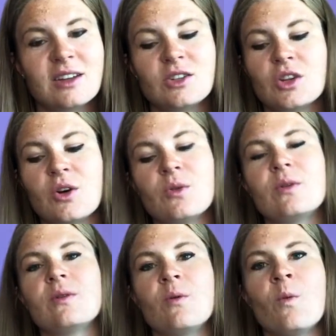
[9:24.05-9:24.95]
So
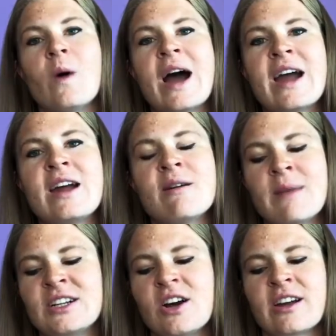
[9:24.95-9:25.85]
why am
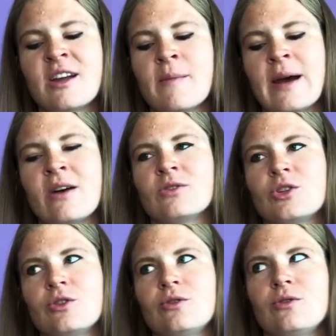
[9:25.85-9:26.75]
I talking about
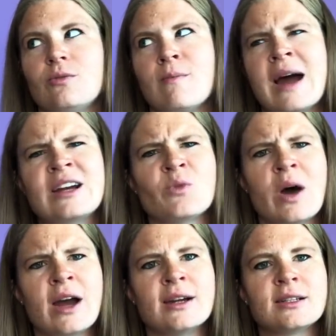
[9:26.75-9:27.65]

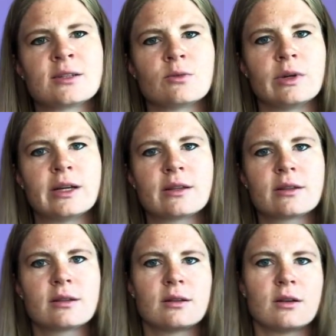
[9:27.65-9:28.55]
MindWise
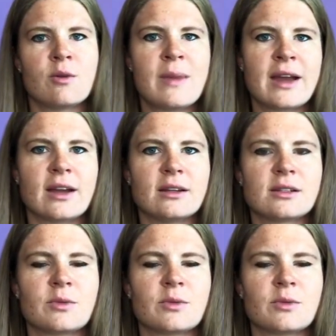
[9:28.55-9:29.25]
with omegas?